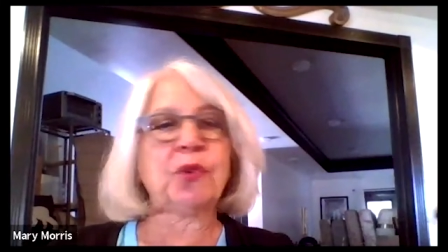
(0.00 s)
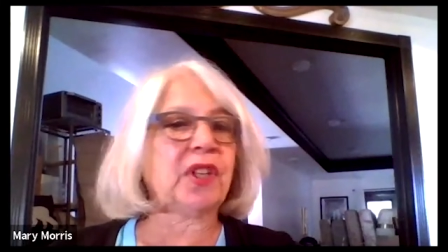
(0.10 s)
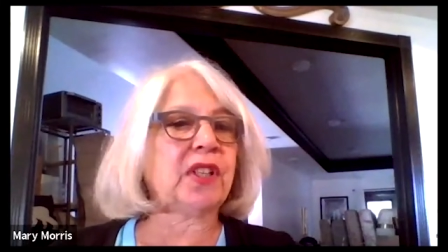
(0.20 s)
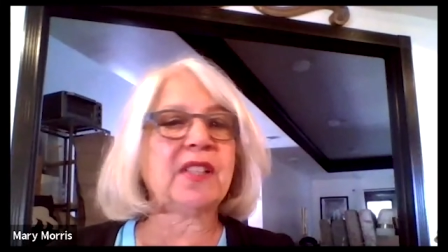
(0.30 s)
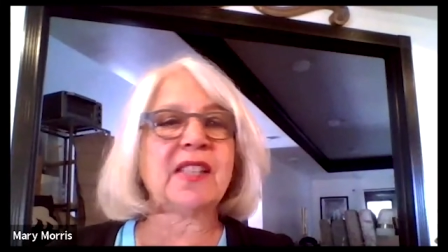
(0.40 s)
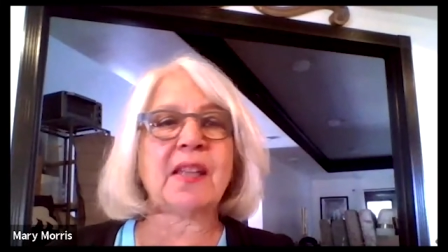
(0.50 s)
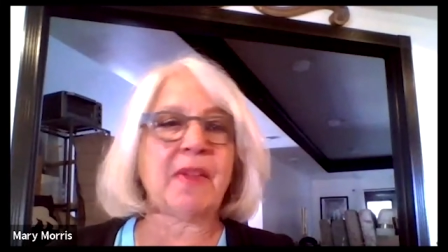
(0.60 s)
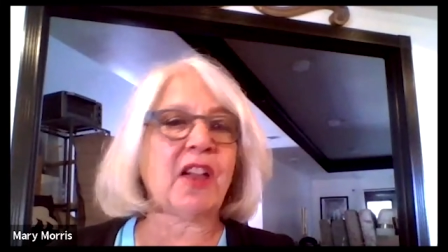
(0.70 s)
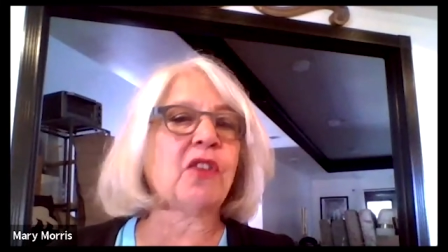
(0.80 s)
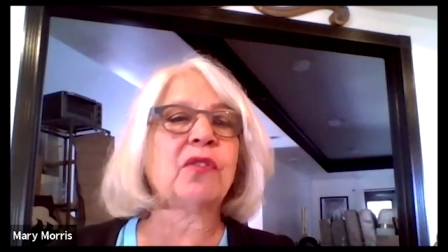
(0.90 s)
it
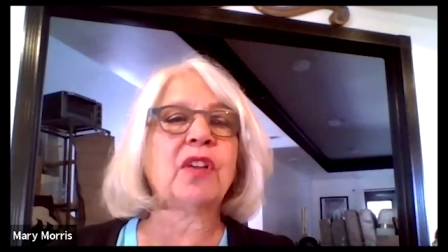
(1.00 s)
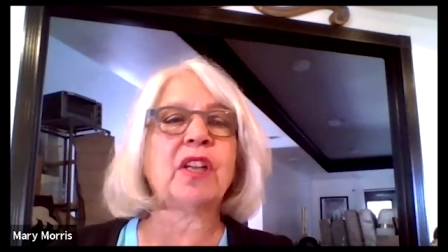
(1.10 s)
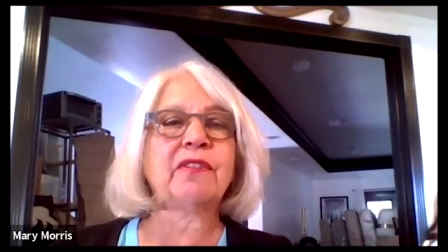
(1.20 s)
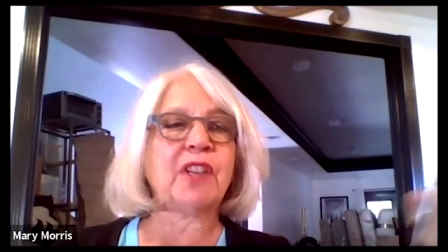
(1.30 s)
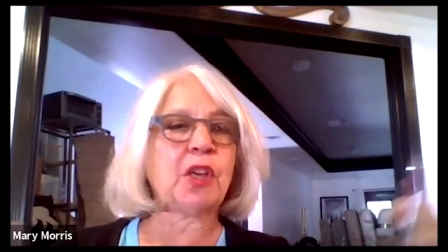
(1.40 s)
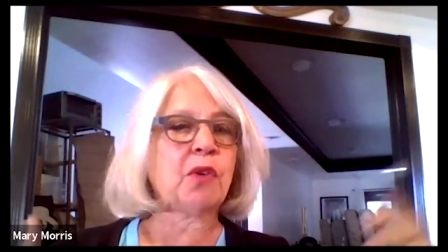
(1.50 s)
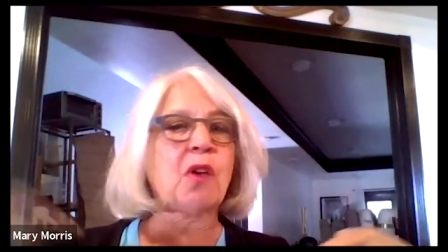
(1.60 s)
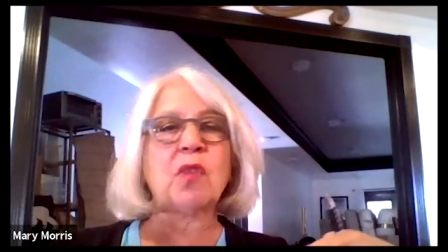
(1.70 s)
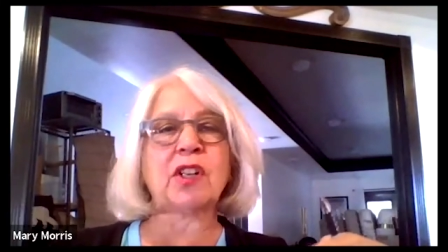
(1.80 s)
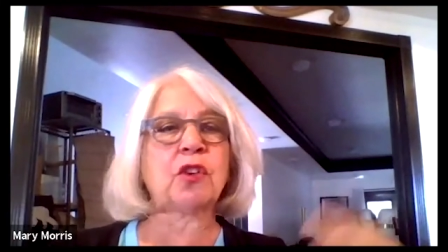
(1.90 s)
somehow and figure
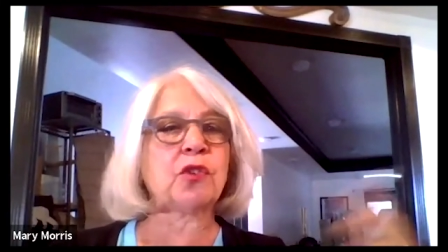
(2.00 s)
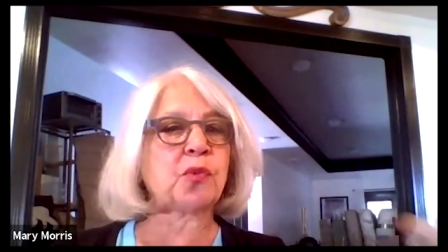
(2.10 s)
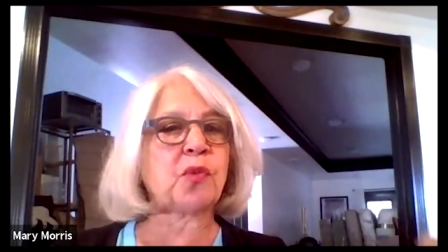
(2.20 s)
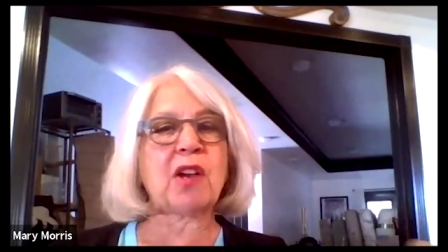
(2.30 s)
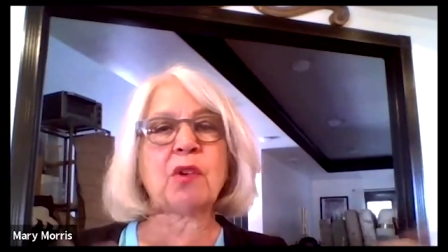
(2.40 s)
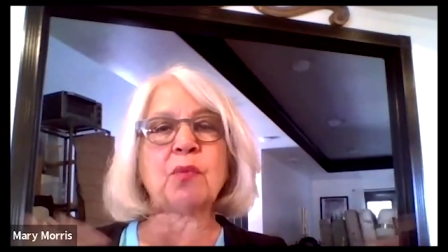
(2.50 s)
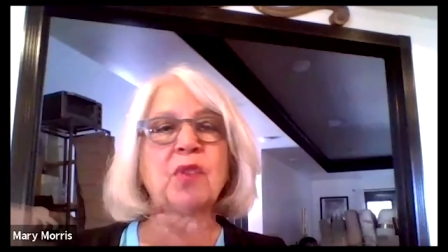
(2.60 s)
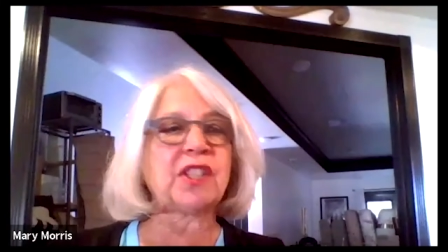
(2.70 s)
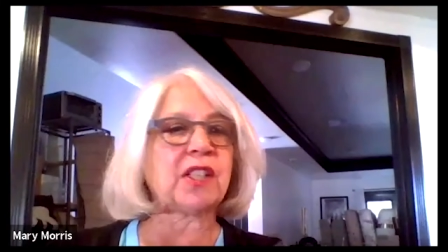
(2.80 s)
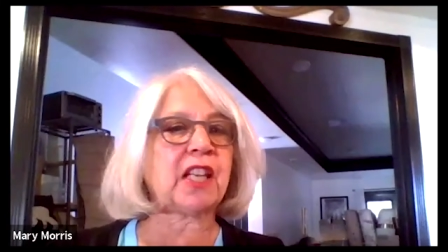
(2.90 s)
out what goes where and
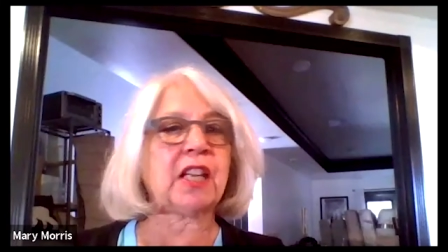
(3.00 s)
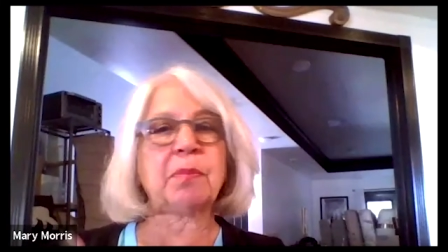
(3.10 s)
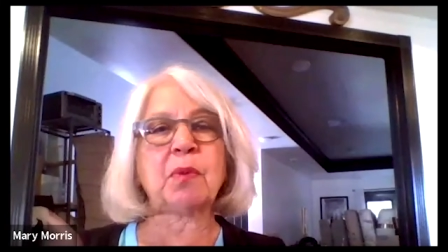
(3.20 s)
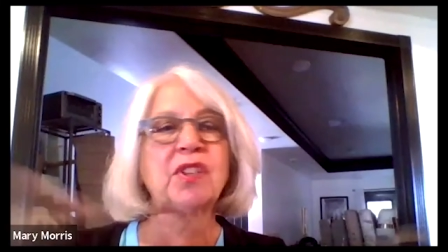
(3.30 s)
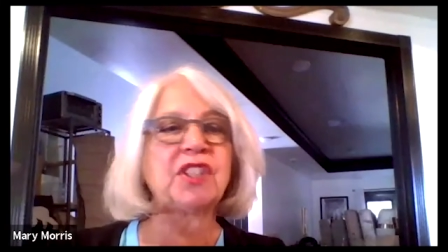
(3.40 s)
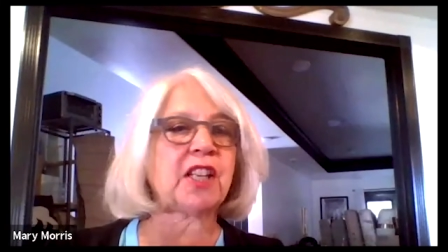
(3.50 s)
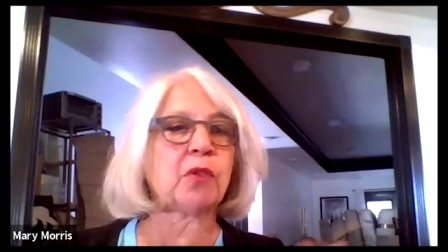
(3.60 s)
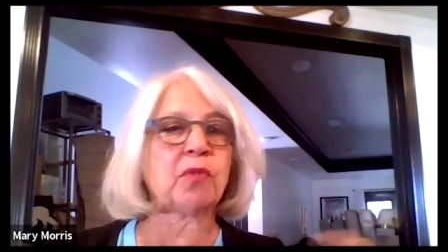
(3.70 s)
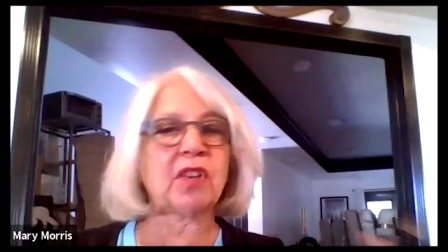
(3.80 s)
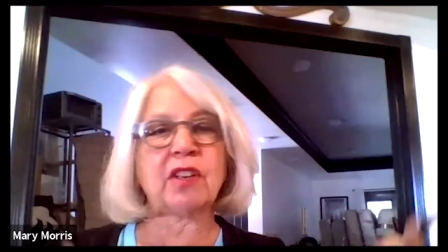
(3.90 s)
what to keep and what to
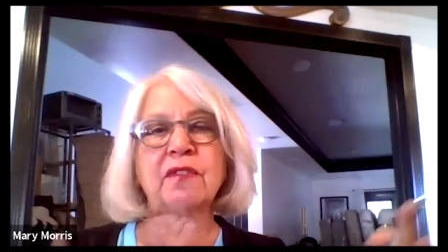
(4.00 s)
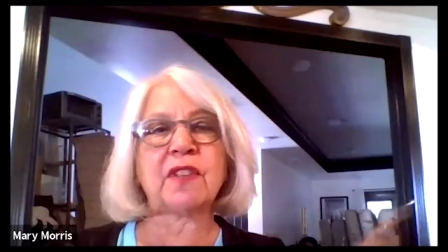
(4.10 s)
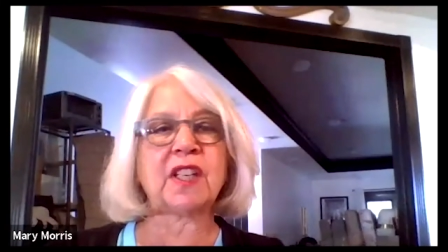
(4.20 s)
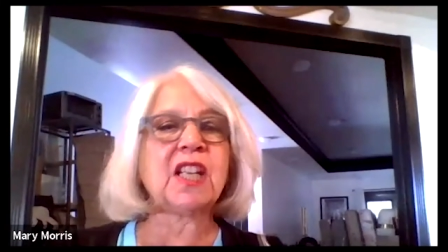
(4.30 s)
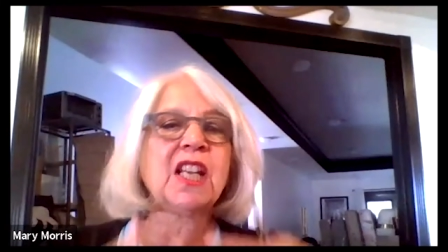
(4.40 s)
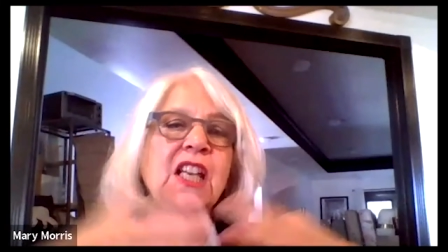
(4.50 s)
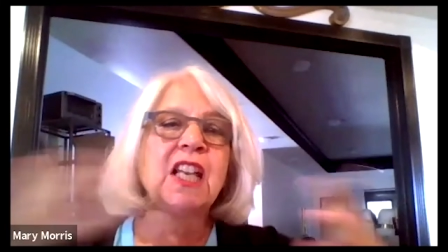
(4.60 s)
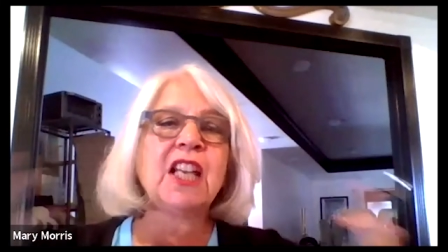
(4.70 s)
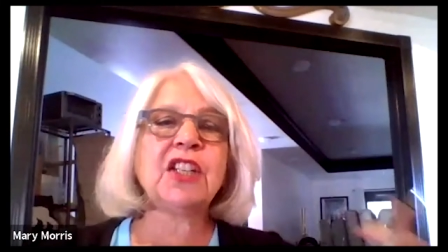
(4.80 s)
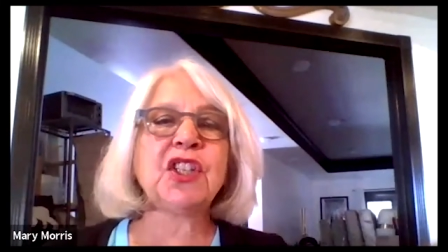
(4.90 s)
get rid of. And
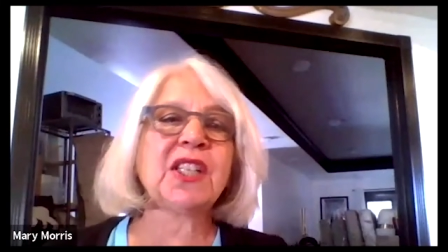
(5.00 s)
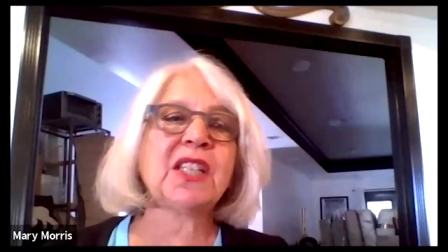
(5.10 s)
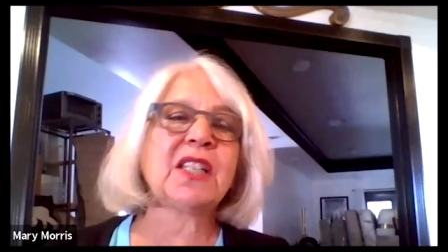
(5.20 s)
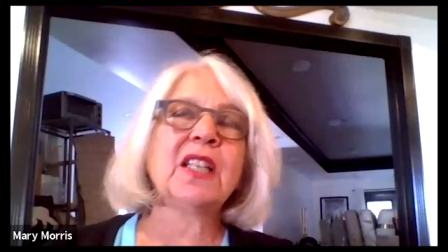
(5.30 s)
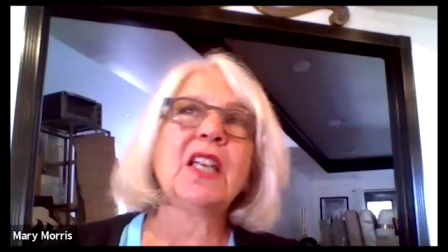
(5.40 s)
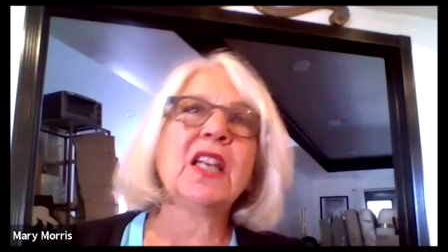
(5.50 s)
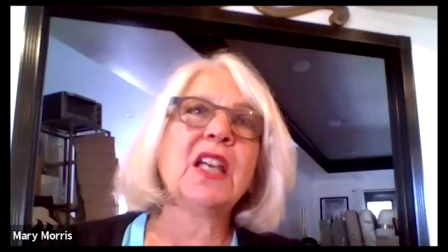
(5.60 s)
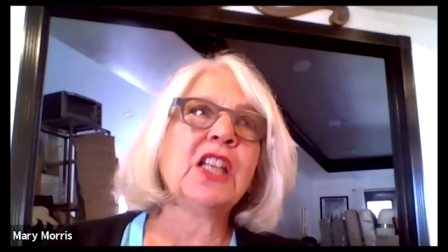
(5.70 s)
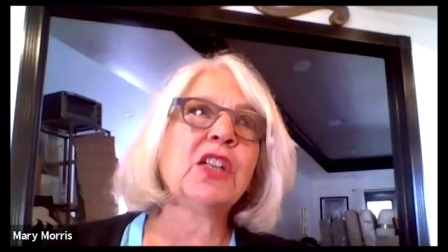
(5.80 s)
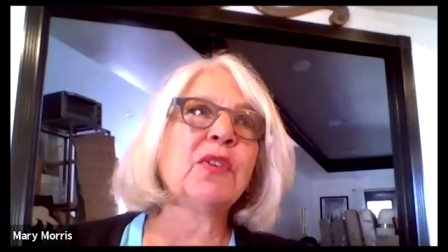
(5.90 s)
it just,
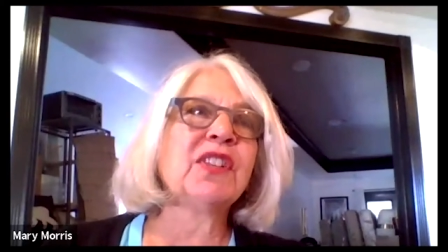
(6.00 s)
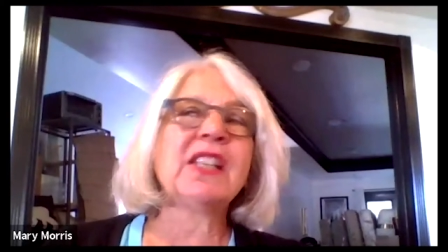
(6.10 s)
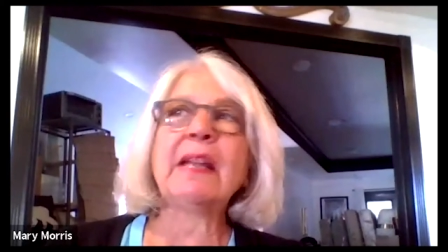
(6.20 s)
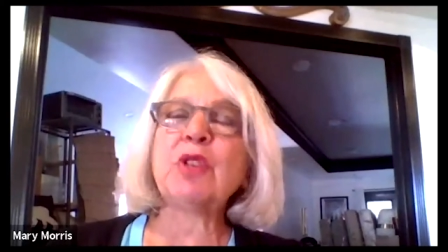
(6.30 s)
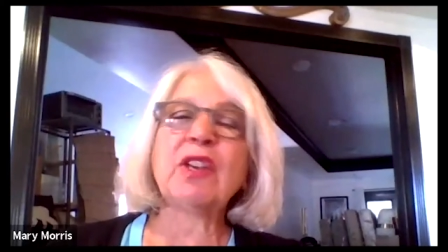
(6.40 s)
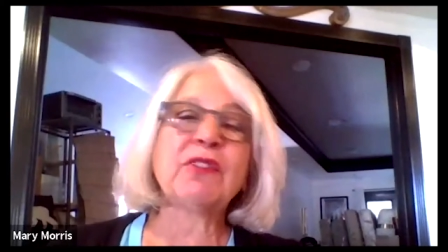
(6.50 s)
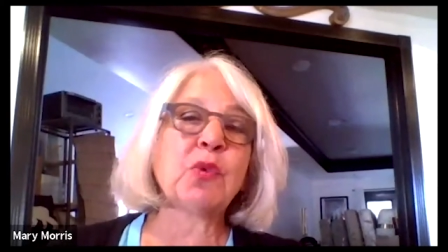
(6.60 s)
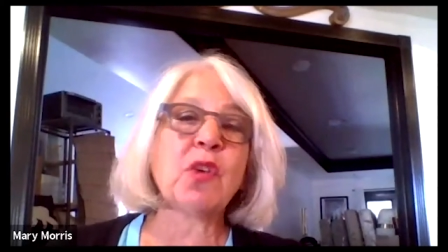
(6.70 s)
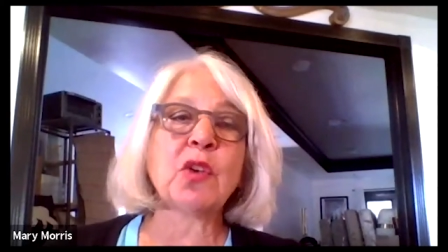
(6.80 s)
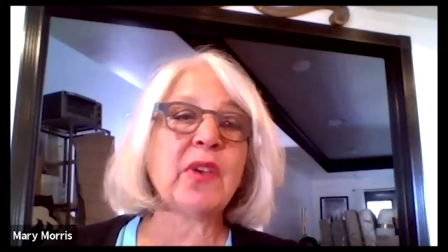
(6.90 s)
you know, and sometimes you have to
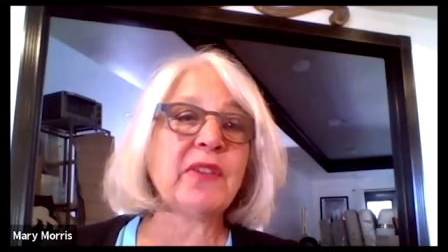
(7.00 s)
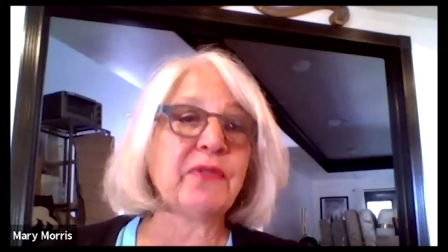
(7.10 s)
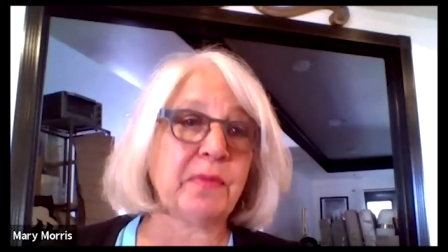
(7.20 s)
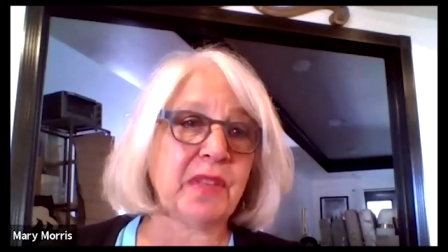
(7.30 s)
walk away from it,